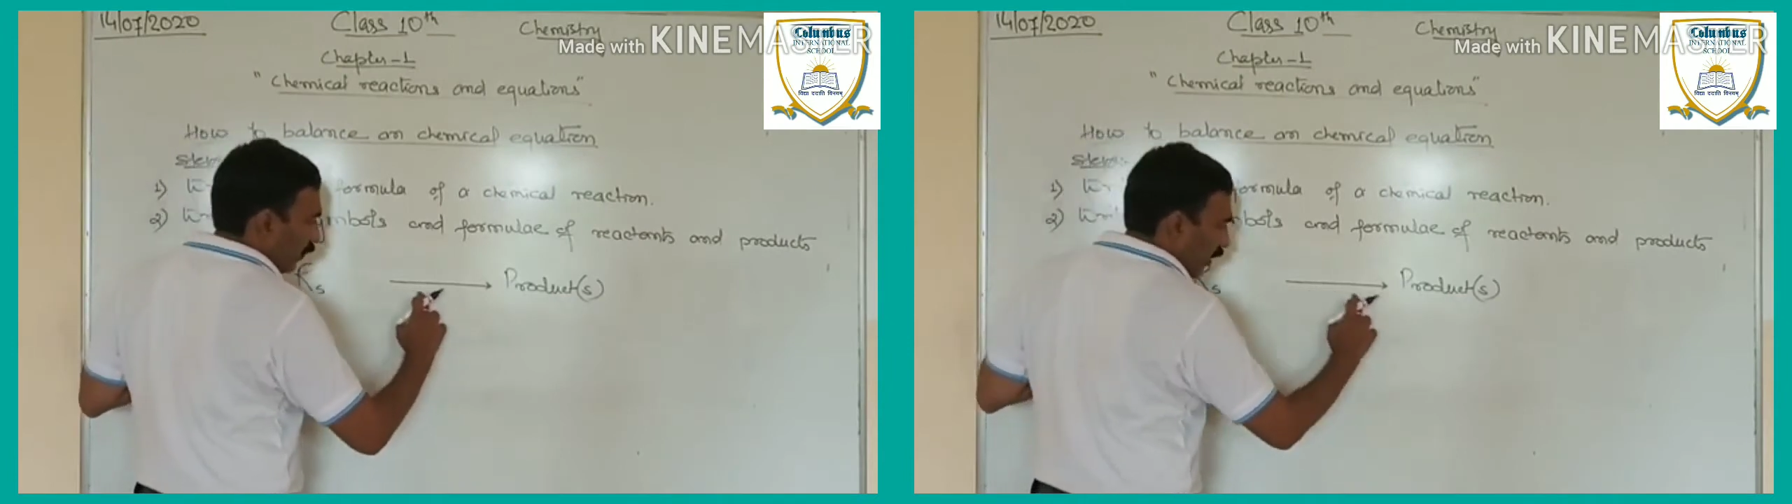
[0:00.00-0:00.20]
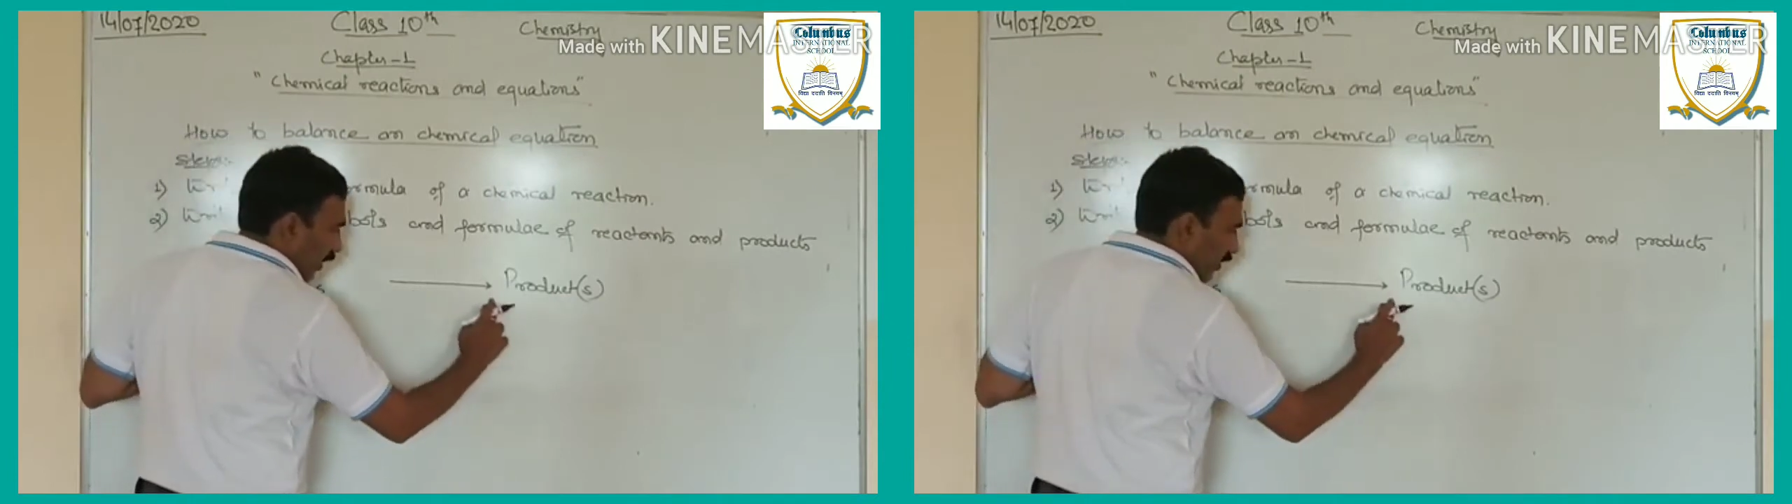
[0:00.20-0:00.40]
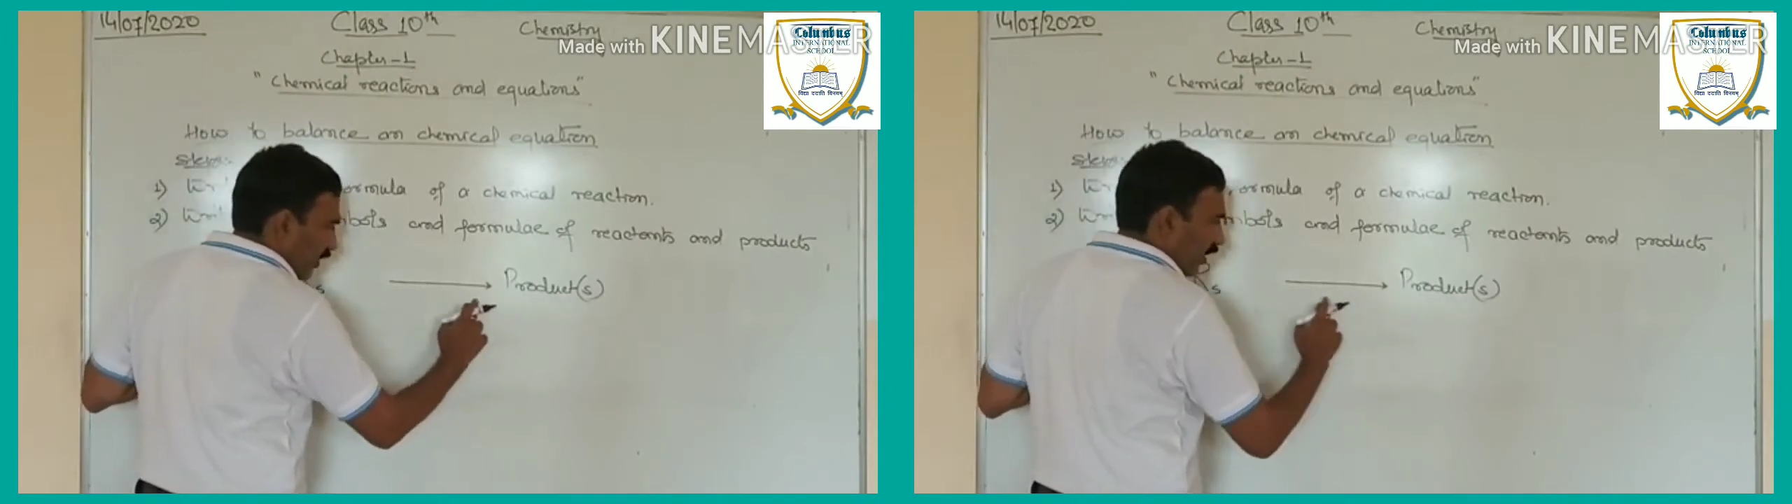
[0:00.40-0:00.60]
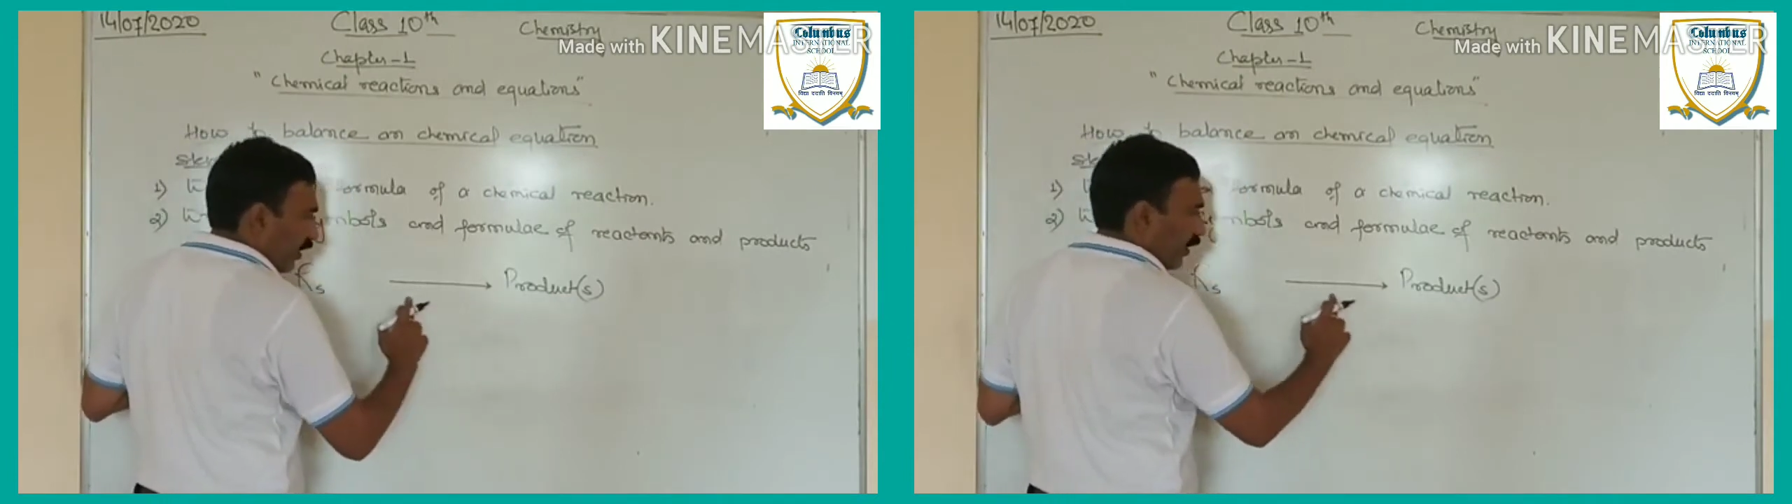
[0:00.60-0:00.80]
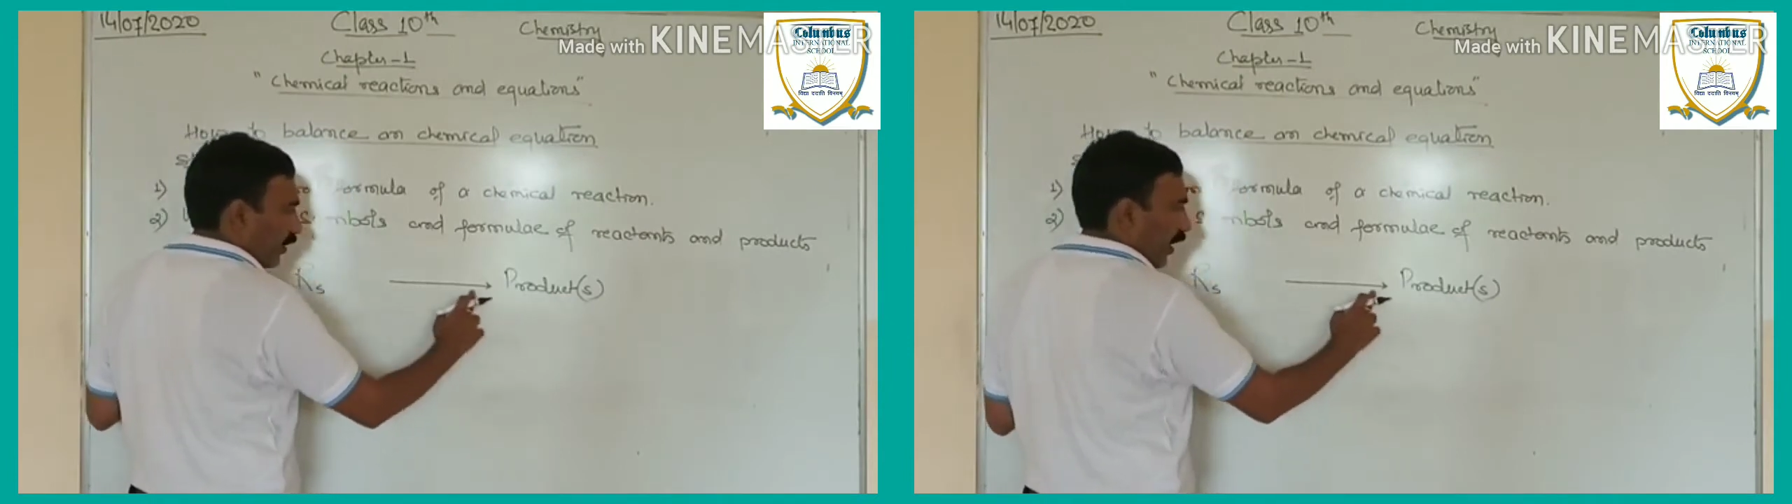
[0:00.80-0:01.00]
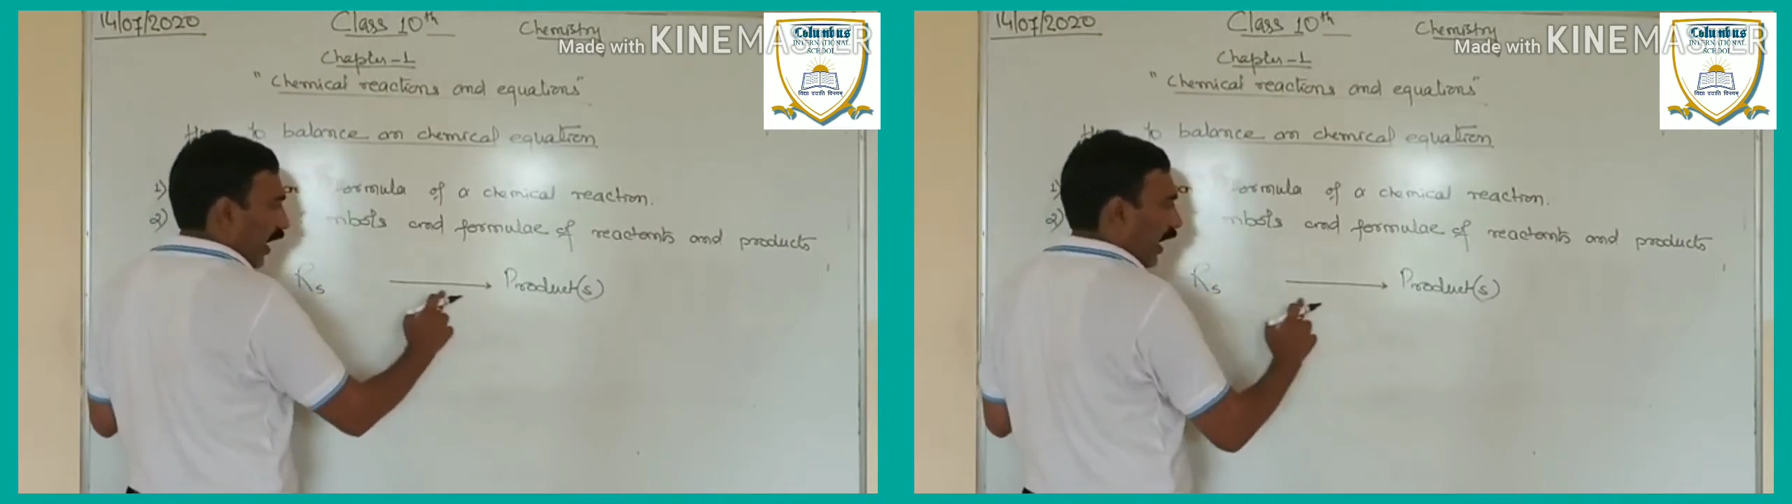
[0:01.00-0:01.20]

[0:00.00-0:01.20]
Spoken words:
There is an